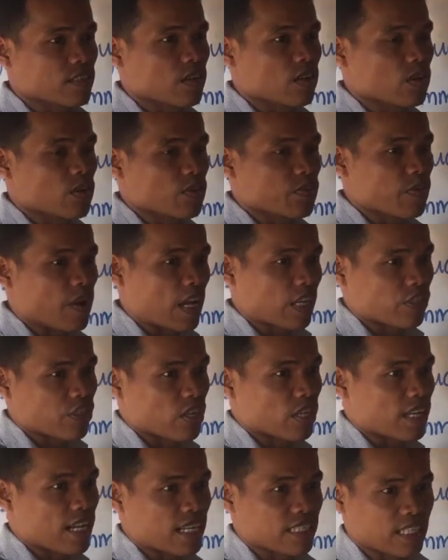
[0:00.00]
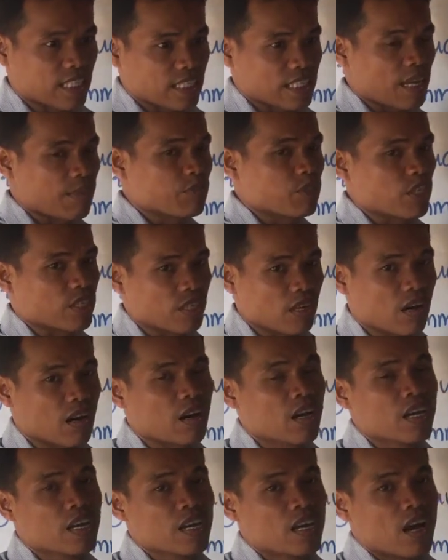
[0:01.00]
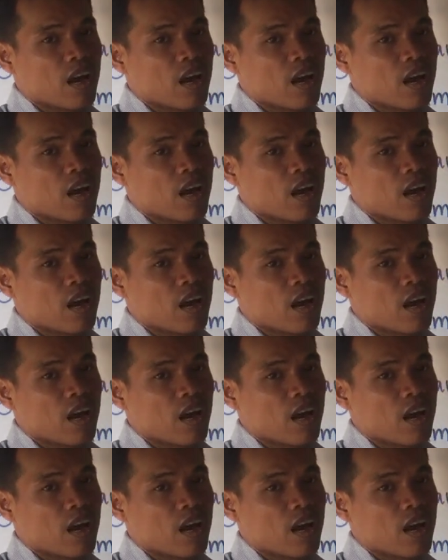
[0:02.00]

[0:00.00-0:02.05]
no function as a subject or